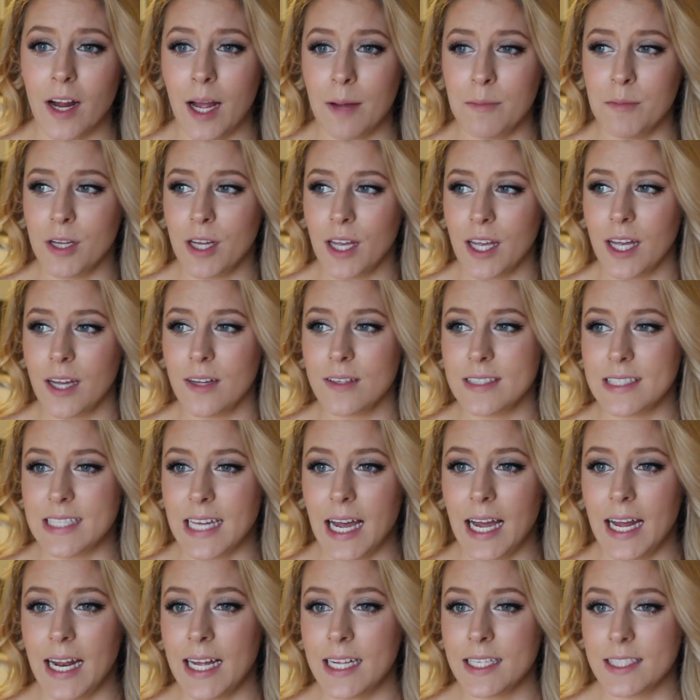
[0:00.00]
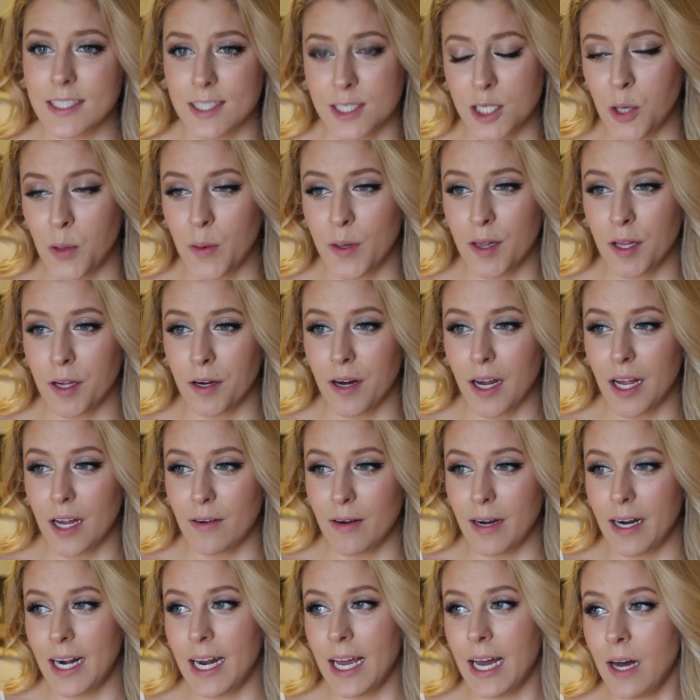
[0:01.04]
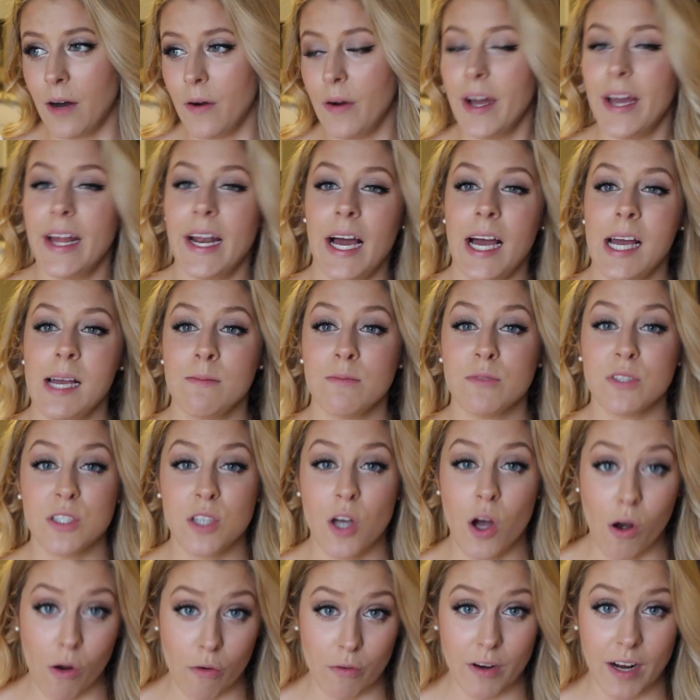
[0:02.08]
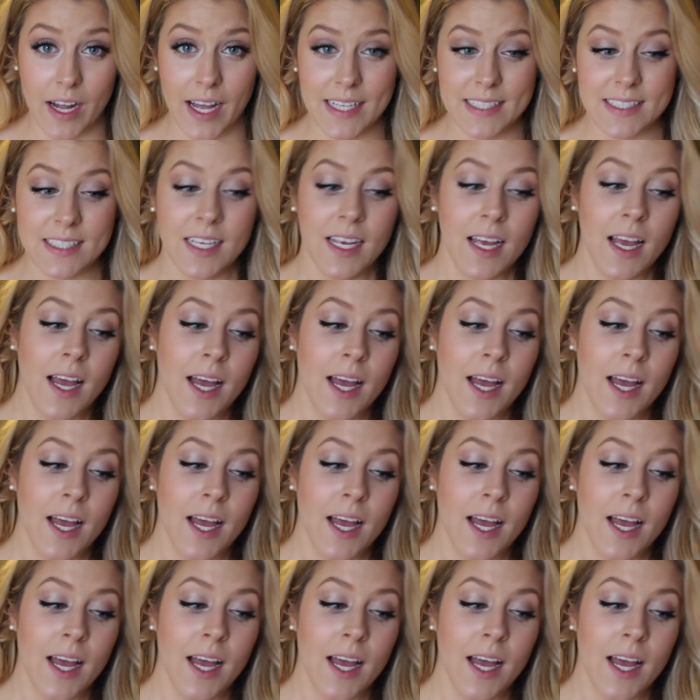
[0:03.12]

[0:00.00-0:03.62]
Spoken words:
I'm looking outside at snow on the ground right now and I am just over it.